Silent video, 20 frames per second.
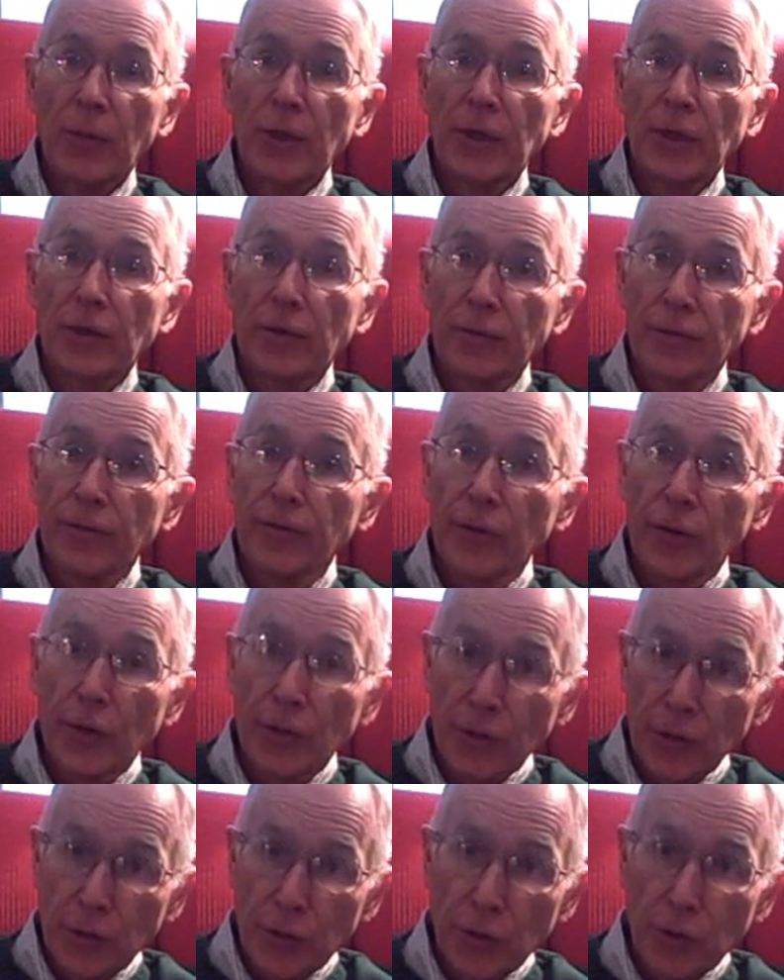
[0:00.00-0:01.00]
being
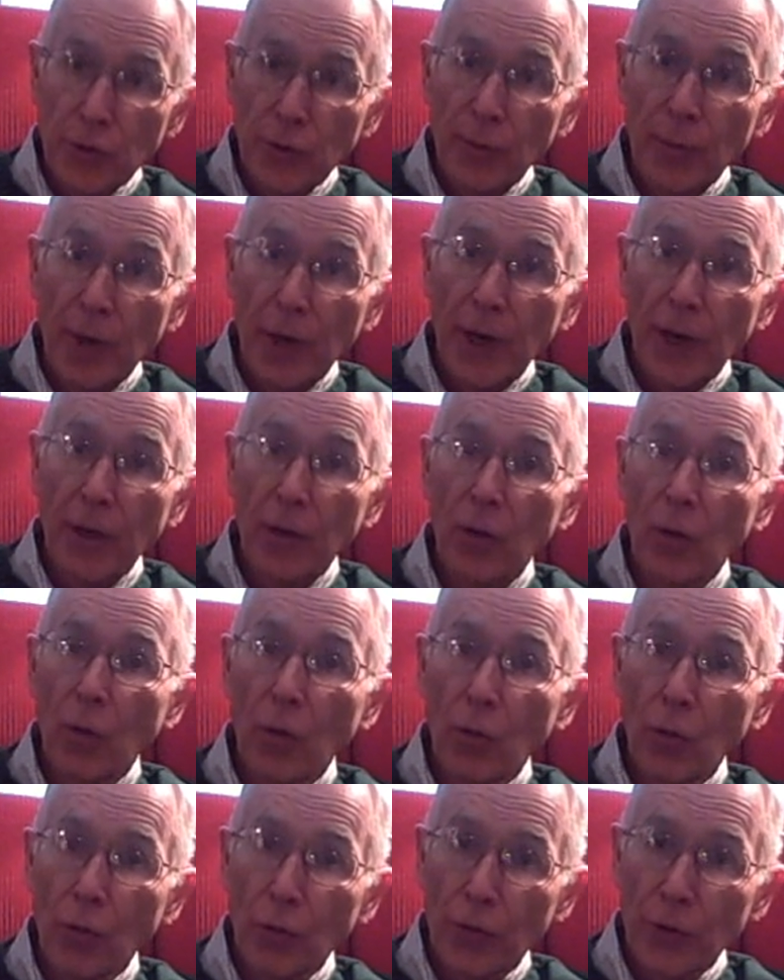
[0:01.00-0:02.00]
deferred to by
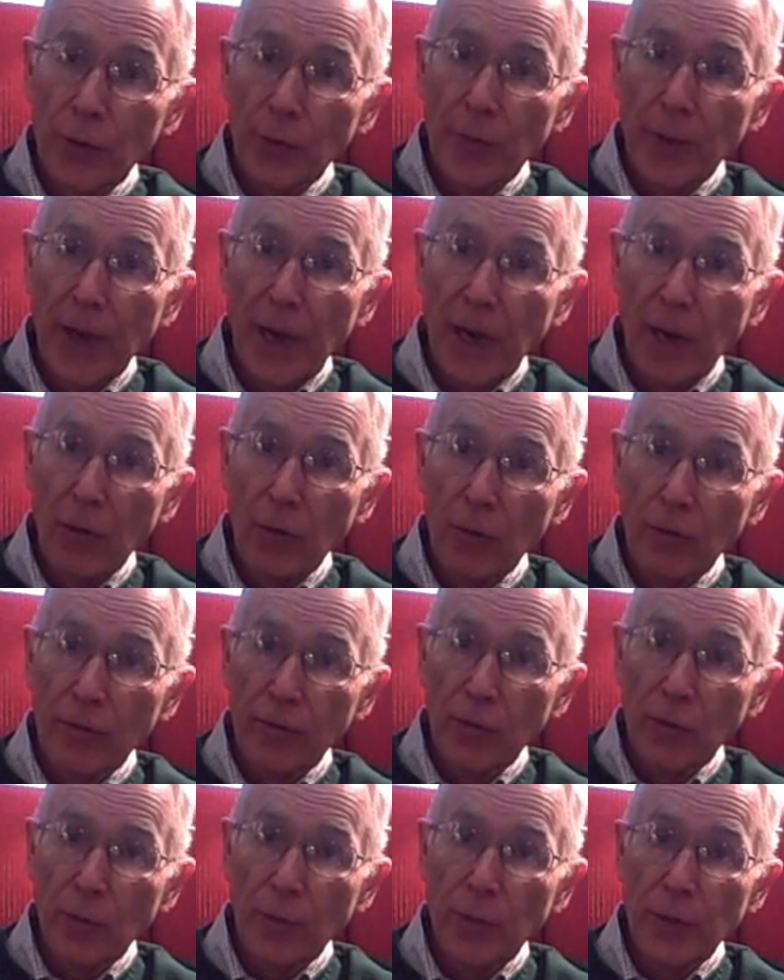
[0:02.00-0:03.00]
older,
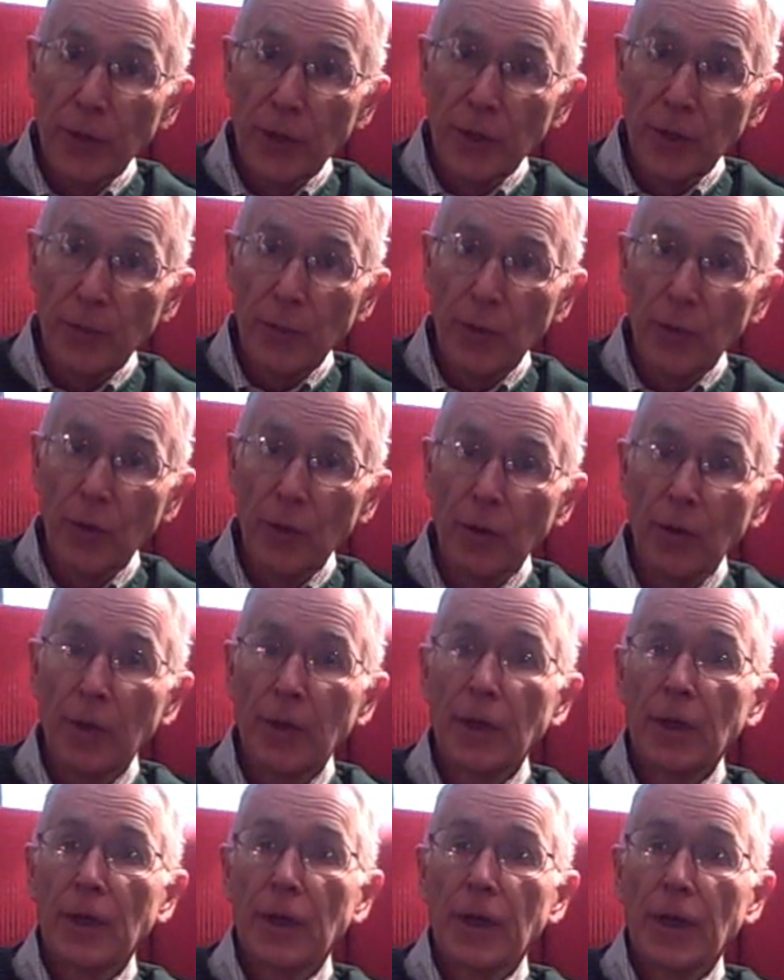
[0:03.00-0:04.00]
powerful people,
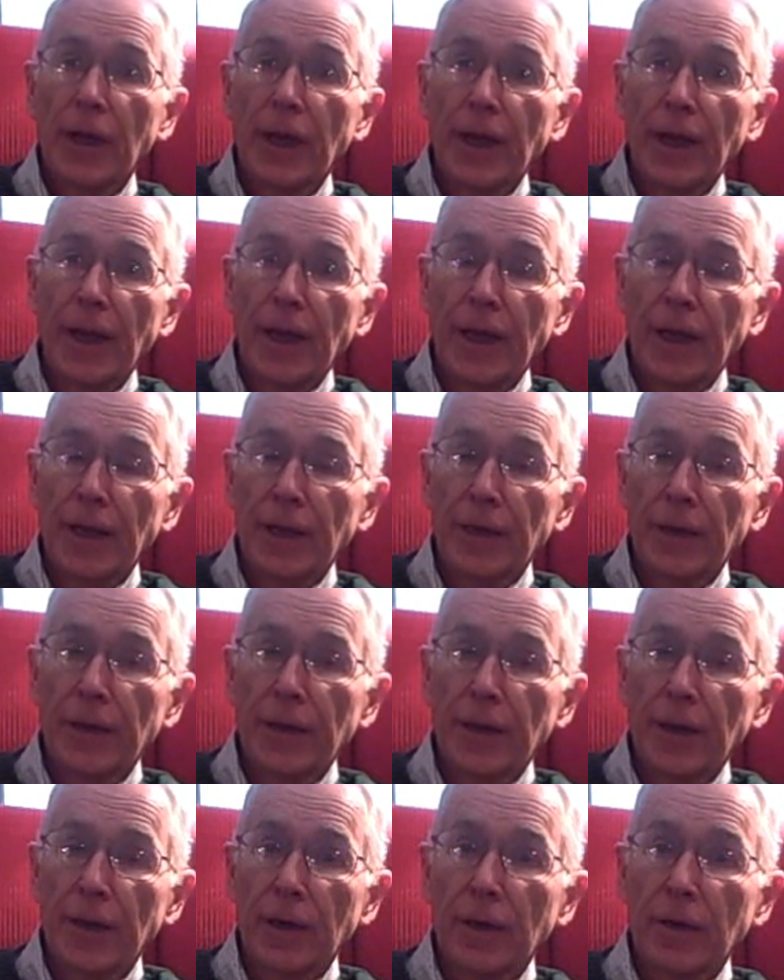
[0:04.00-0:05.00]

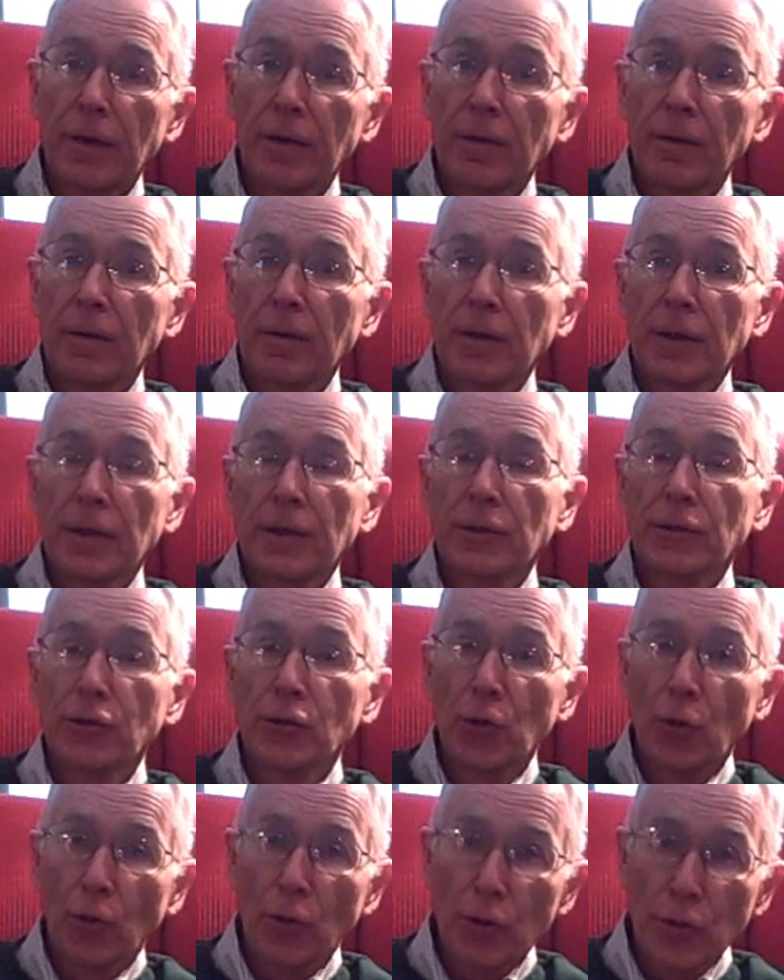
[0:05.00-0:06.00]
and
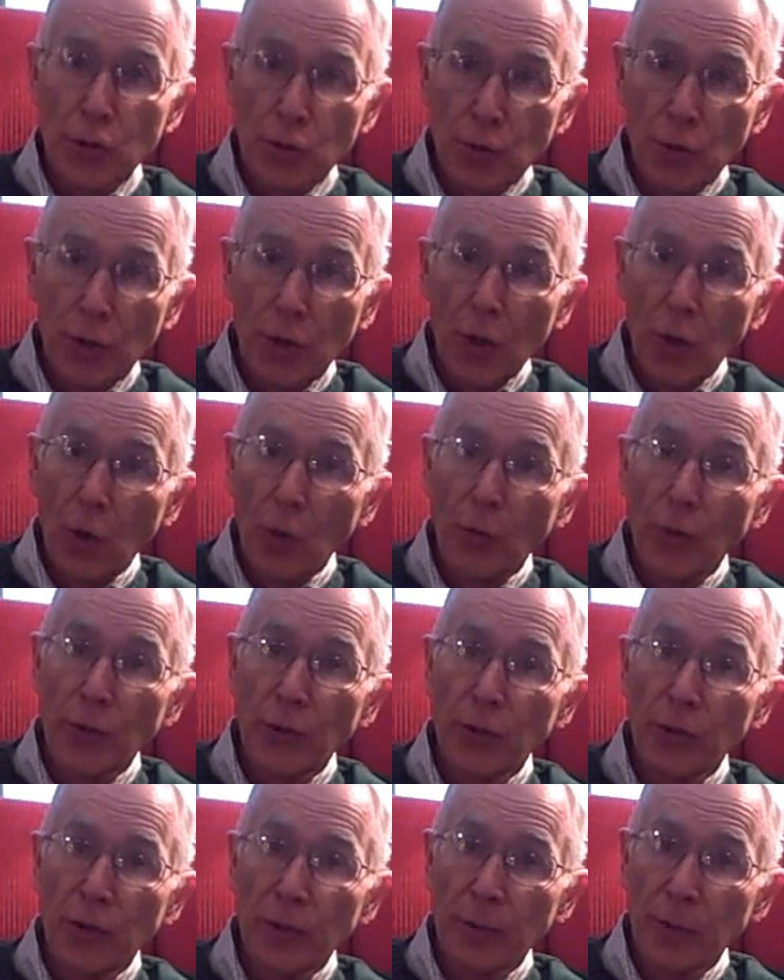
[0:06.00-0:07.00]
doors were
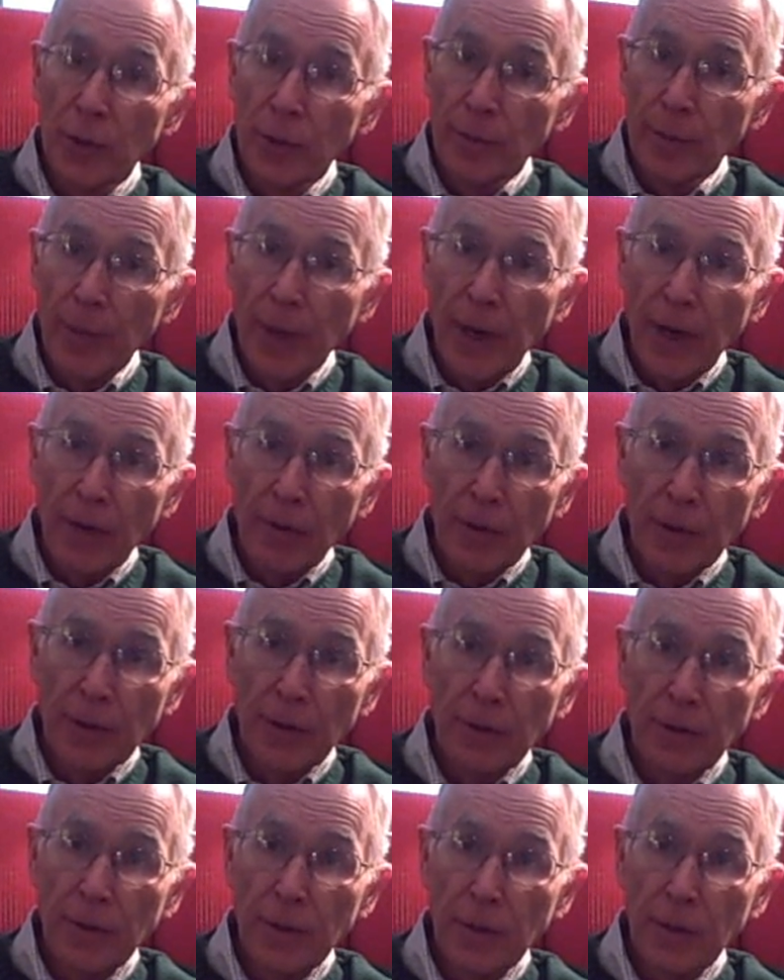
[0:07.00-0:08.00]
open to him. He
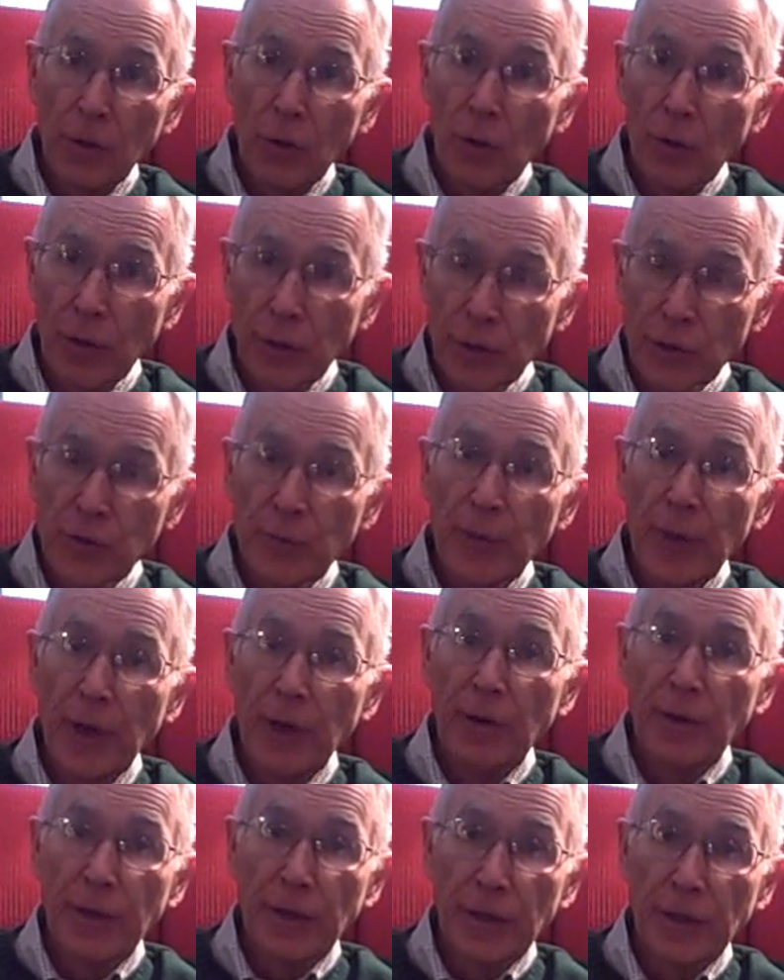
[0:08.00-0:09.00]
married, Lawrence
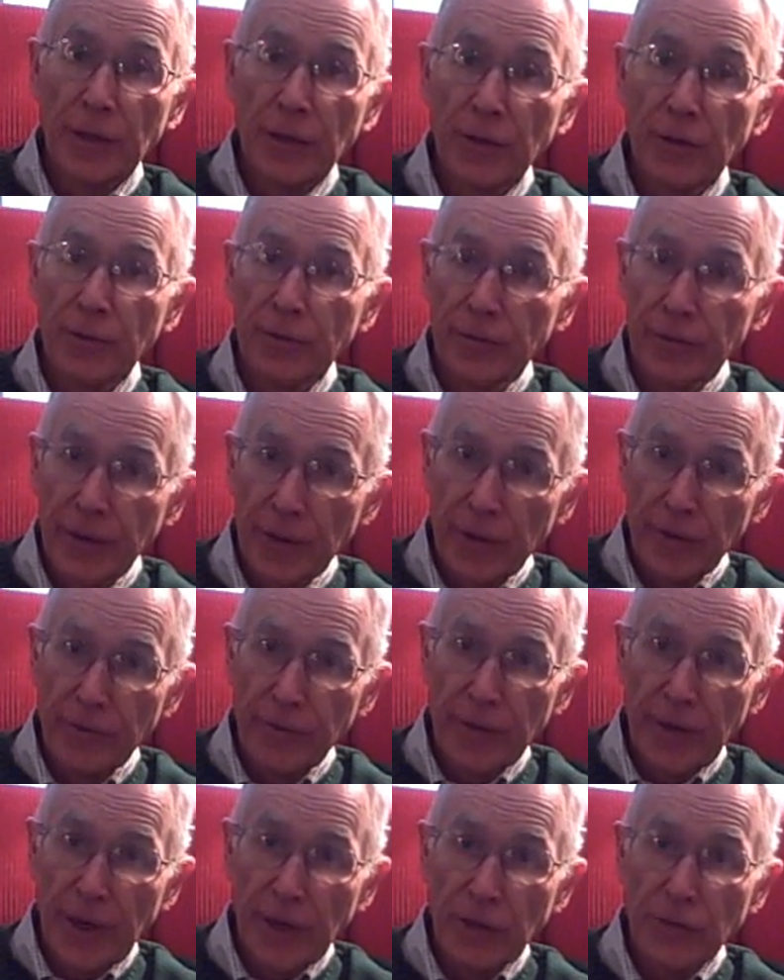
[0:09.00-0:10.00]
married into the
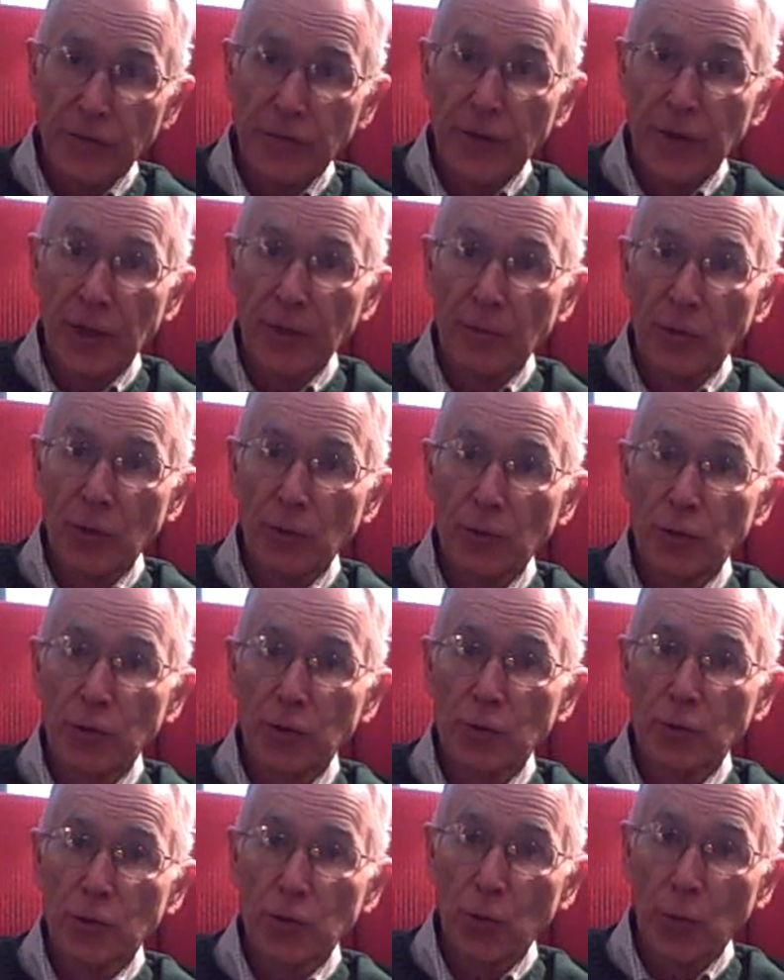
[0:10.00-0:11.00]
Fairfax family,
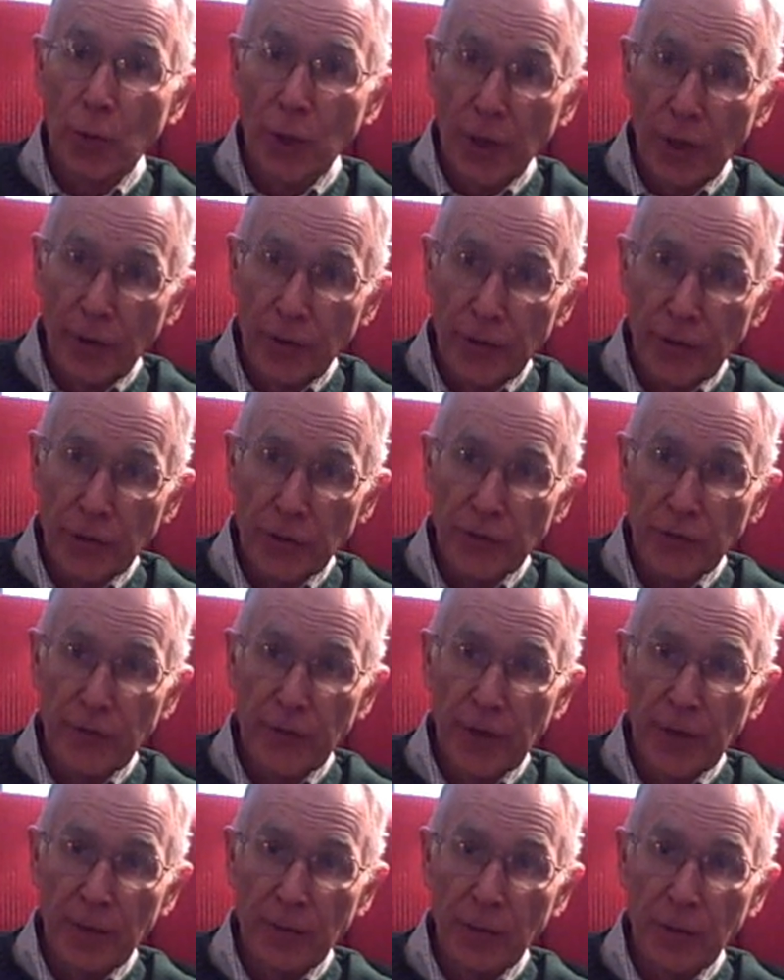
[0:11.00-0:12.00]
which was the
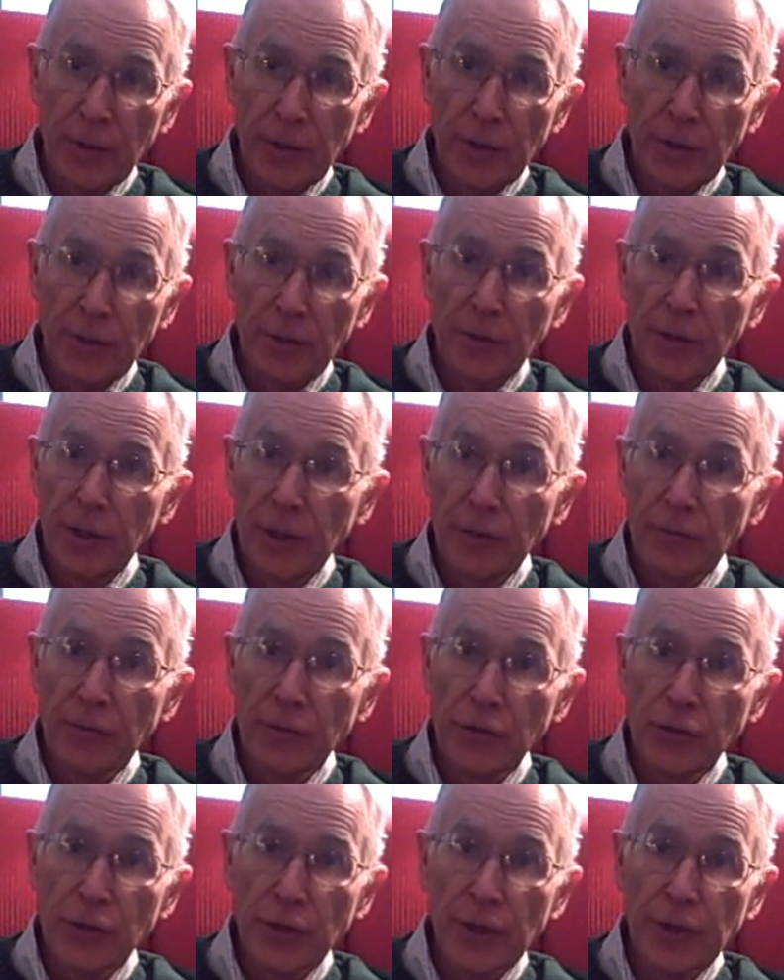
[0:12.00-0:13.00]
wealthiest family
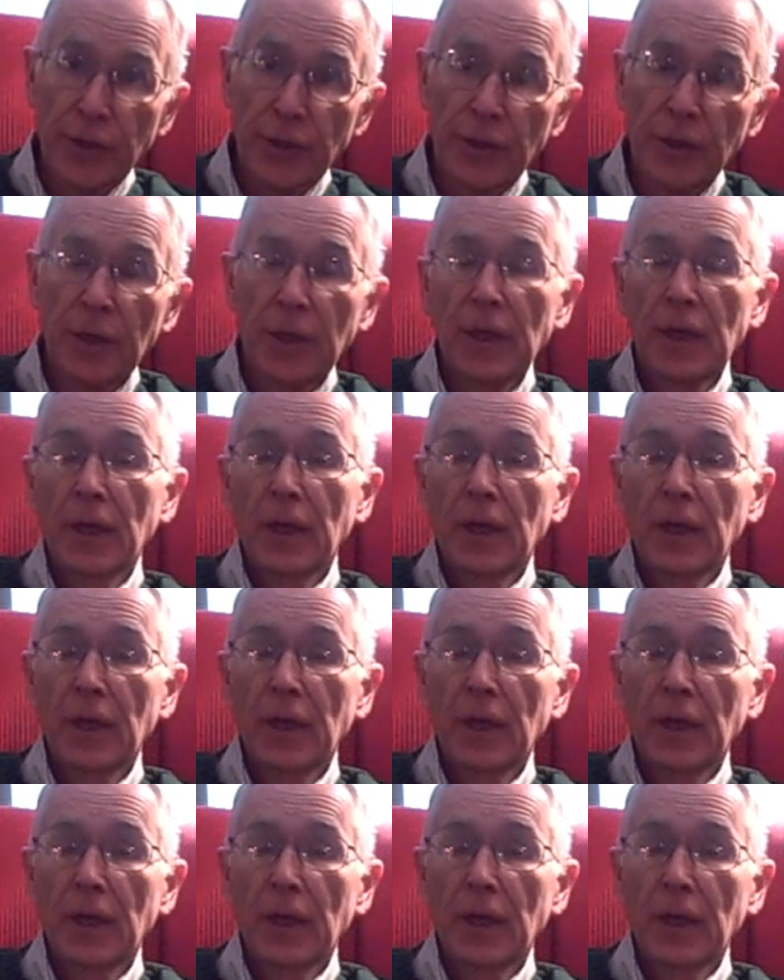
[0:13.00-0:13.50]
in Virginia.